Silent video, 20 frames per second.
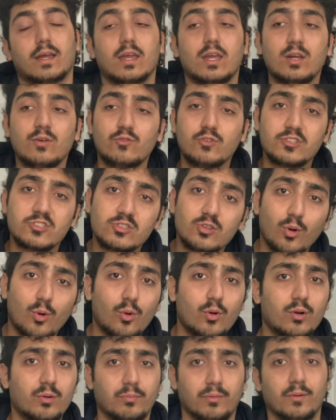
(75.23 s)
It was
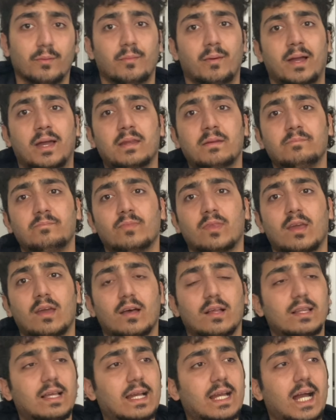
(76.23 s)
horrible, man.
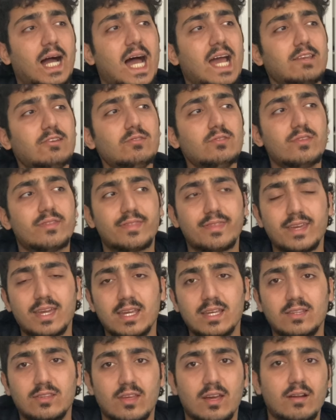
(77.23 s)
Like, I don't
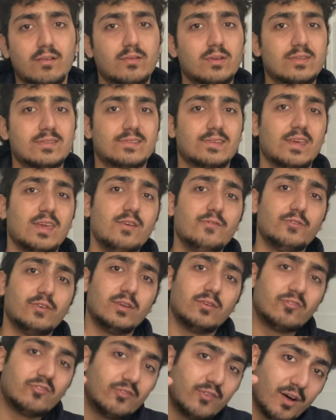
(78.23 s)
think there is
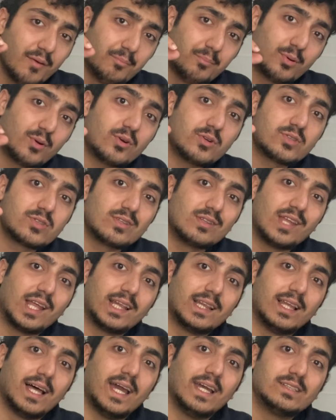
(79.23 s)
even one person
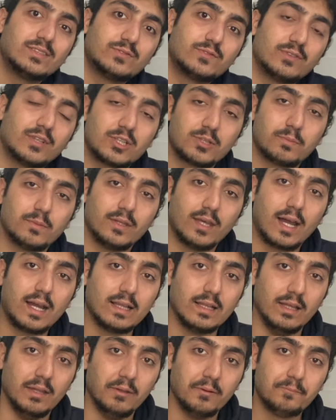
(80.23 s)
that likes Fishman
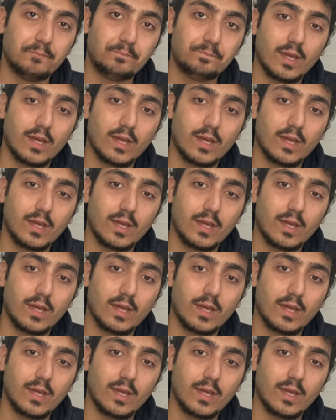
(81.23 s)
Island.